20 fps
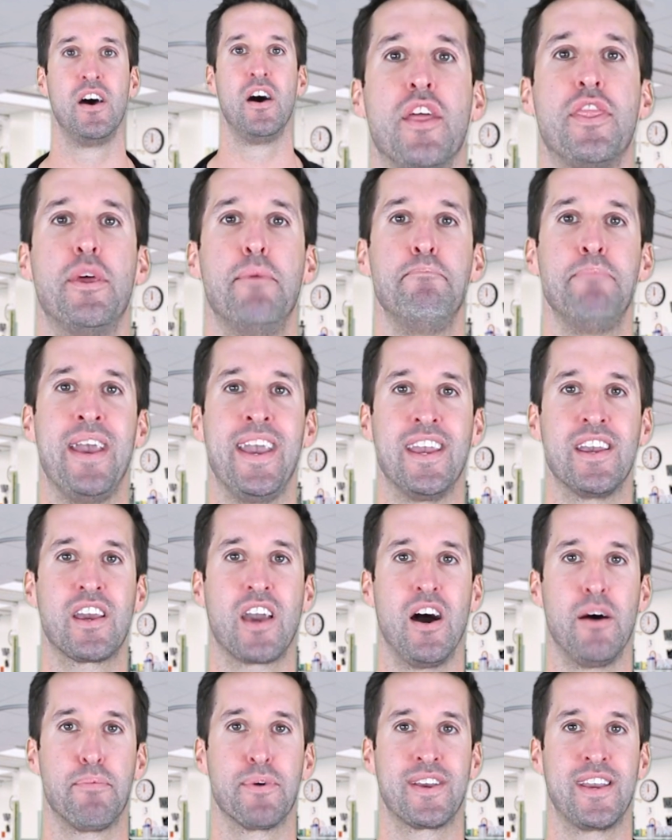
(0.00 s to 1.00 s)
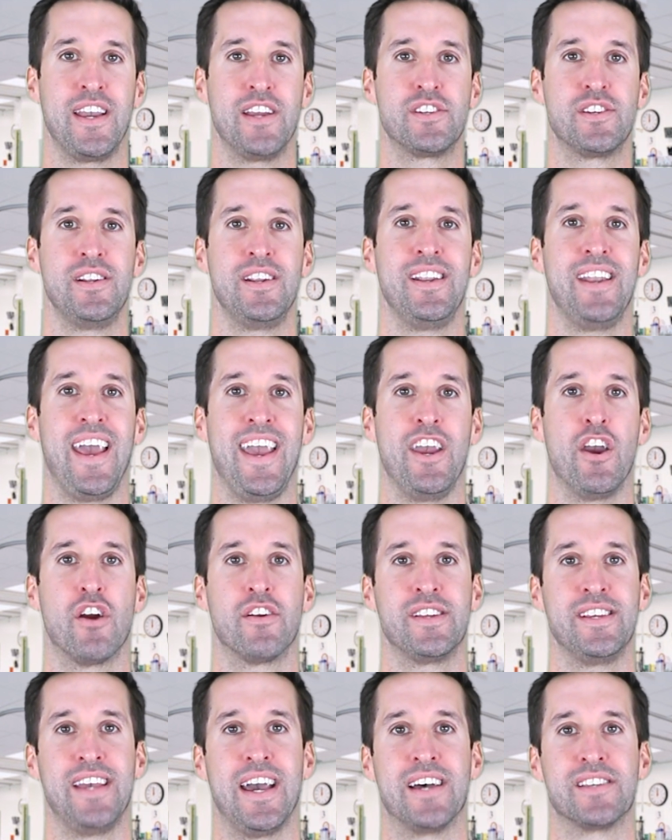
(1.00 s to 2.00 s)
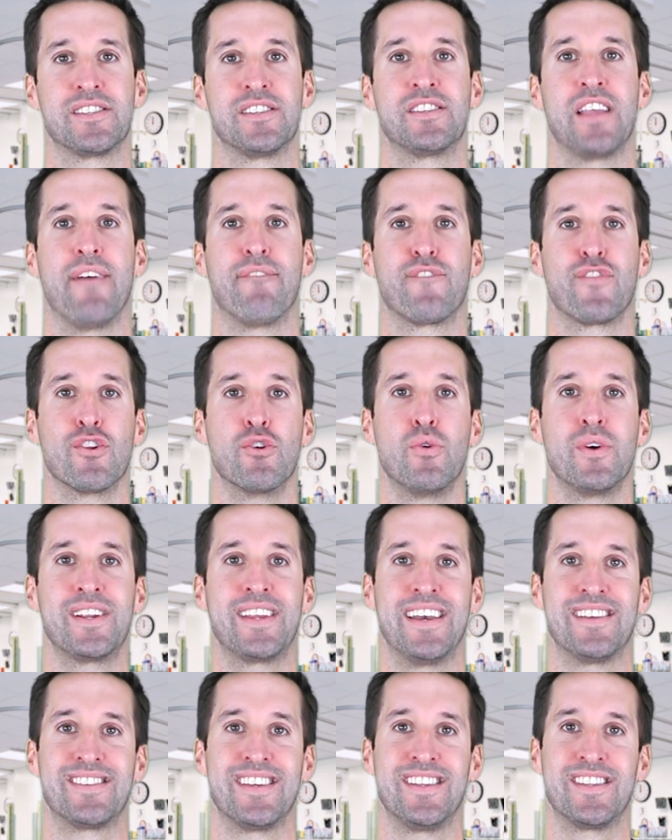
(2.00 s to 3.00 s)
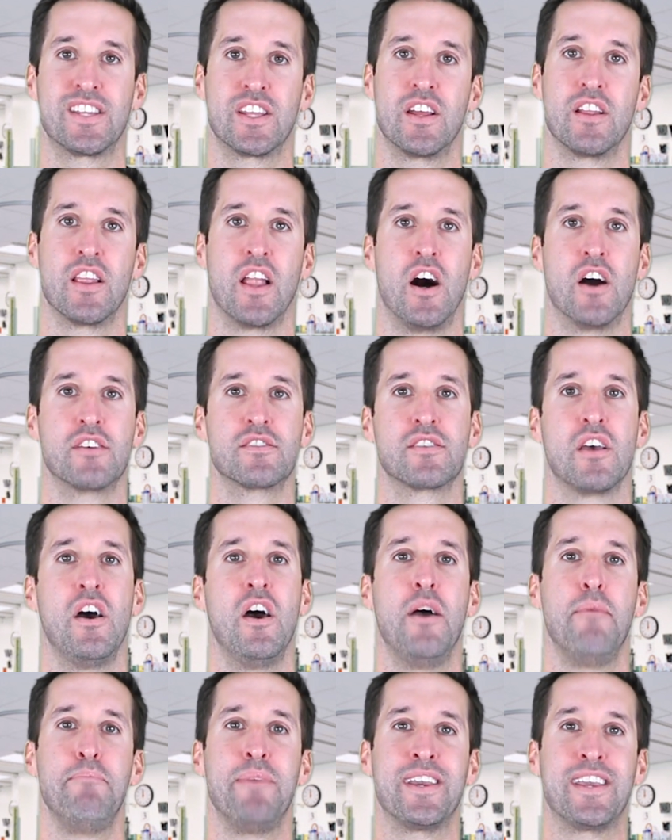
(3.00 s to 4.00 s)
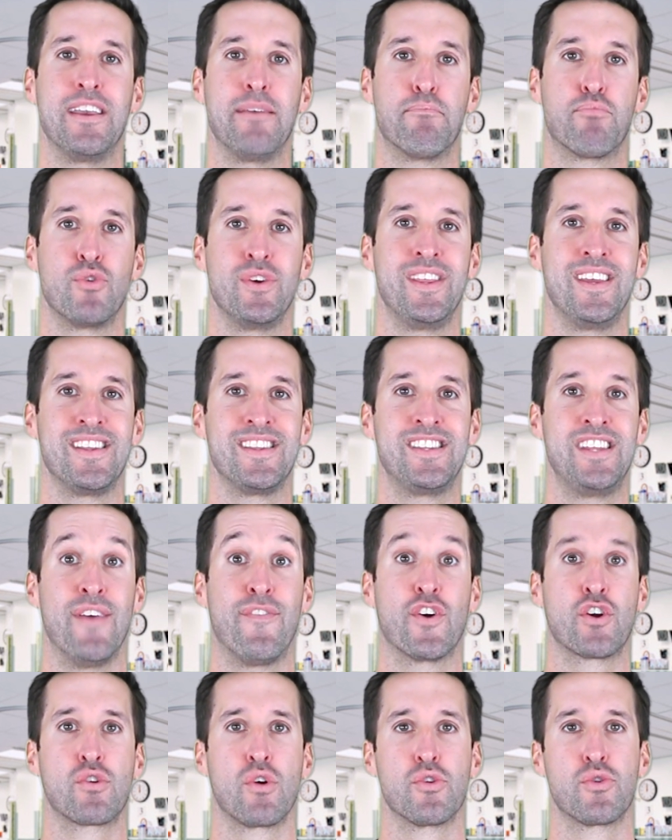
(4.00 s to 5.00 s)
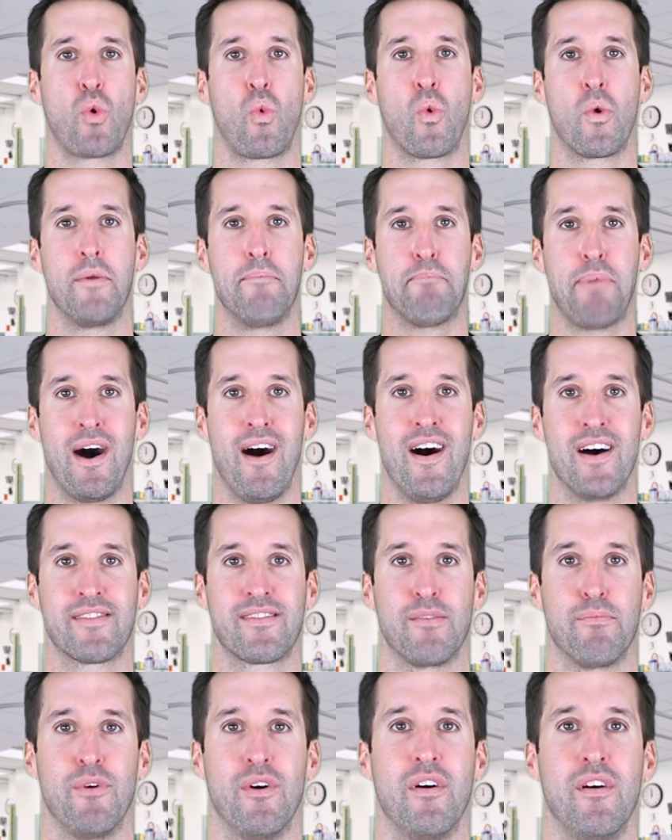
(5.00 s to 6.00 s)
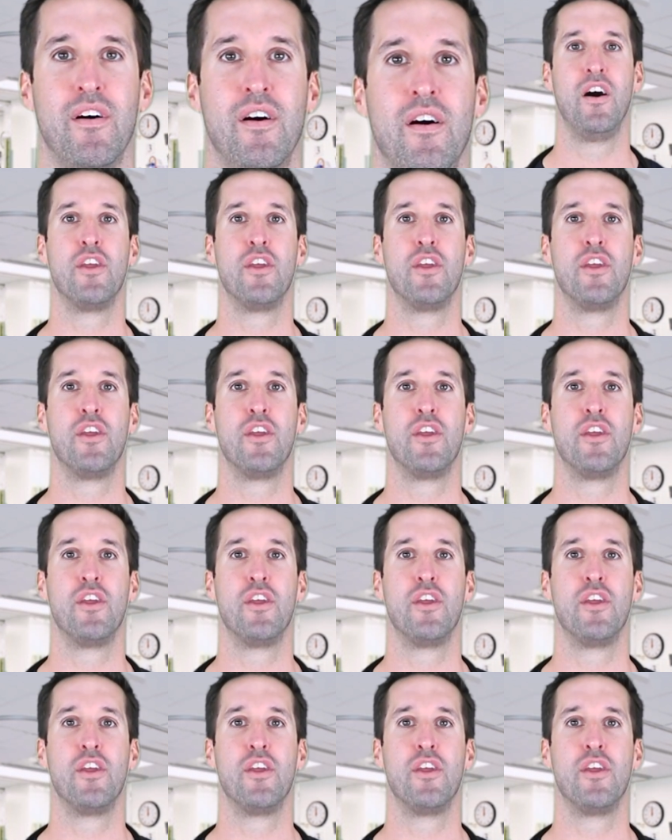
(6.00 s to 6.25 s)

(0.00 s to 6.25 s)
The main complication in ARDS is that fluid gets into the lungs, making breathing difficult or impossible.